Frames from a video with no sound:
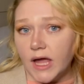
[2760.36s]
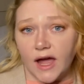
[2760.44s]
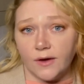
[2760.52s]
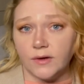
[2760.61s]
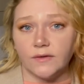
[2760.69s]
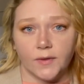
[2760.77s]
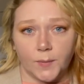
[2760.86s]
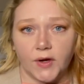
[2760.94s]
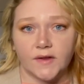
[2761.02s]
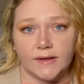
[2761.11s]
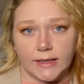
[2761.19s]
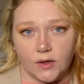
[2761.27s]
out of the
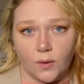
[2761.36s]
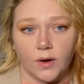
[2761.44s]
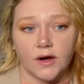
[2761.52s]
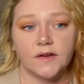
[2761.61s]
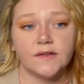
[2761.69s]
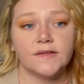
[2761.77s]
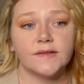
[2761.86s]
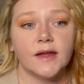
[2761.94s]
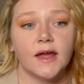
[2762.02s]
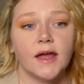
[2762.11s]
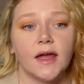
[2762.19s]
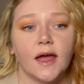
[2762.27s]
prison doors.
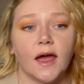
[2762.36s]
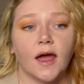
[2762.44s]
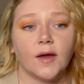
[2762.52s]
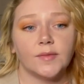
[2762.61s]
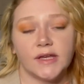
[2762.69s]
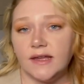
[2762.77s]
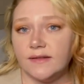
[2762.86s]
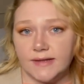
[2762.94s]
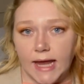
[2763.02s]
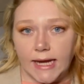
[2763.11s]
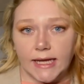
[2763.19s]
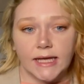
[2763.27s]
He
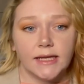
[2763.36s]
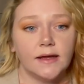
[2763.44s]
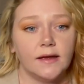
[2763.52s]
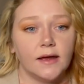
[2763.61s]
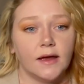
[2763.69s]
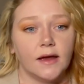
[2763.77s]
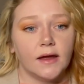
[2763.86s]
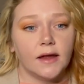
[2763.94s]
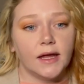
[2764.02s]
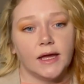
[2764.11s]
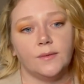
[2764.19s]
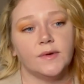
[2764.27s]
stated,
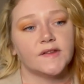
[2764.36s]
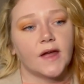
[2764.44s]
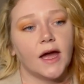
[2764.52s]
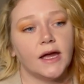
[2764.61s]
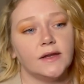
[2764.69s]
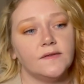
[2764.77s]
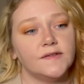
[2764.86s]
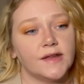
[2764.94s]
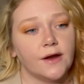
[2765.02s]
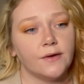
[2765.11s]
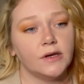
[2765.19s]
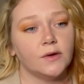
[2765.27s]
"It was kind of
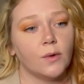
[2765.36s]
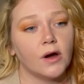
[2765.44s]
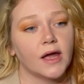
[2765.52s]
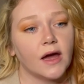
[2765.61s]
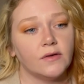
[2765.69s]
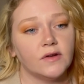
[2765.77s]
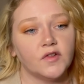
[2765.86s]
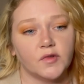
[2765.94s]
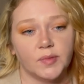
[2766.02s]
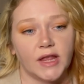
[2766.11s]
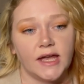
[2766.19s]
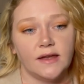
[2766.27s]
scary to walk out of a
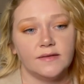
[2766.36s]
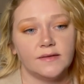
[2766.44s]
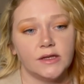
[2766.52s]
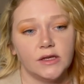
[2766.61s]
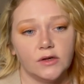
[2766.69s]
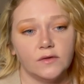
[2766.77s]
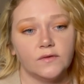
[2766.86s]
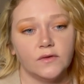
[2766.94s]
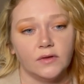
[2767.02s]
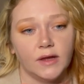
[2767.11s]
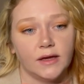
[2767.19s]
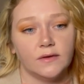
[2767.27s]
place you've
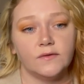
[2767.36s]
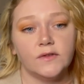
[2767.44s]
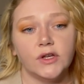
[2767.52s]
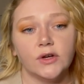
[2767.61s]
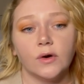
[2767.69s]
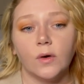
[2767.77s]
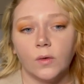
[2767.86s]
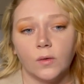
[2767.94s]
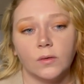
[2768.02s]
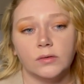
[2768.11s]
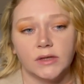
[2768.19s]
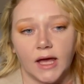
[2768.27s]
lived your
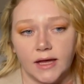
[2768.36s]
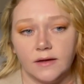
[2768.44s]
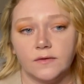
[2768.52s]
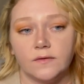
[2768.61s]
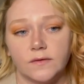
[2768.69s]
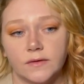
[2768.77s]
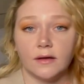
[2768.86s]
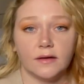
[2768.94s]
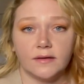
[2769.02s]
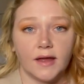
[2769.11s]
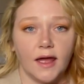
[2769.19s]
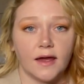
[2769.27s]
whole life." Because
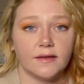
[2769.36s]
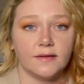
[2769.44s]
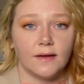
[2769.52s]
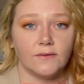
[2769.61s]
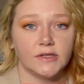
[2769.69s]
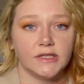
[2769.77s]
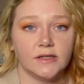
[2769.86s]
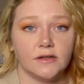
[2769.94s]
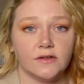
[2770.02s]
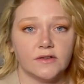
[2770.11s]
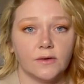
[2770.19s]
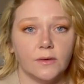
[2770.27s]
yeah, at 17
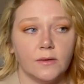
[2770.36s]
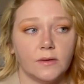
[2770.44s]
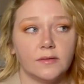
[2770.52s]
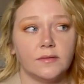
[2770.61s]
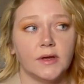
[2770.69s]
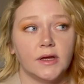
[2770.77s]
years old,